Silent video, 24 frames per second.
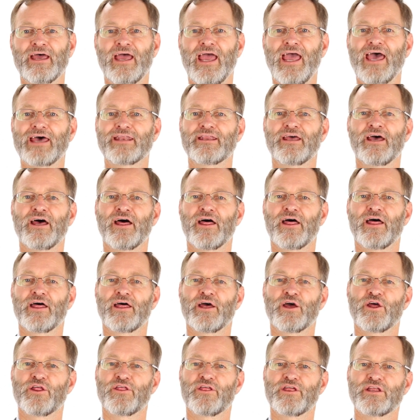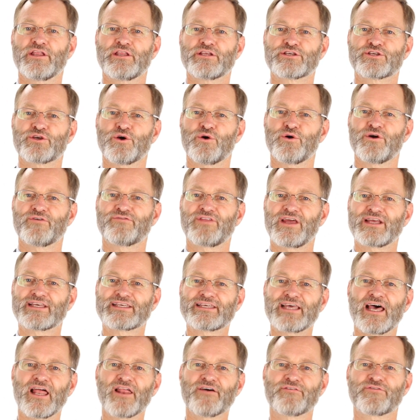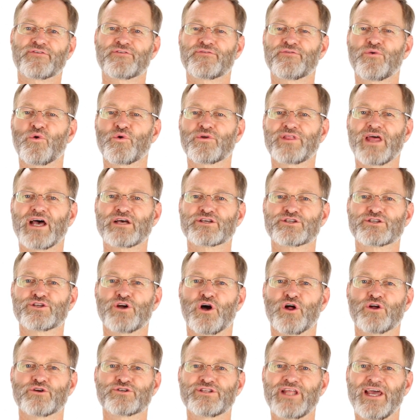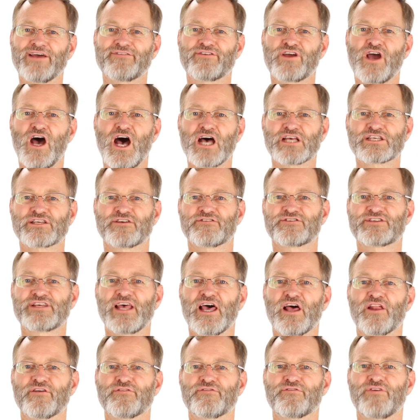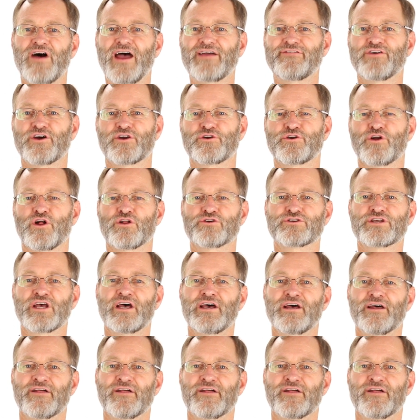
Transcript: And so if they sell it for $4,000 and they have costs of sale of $500,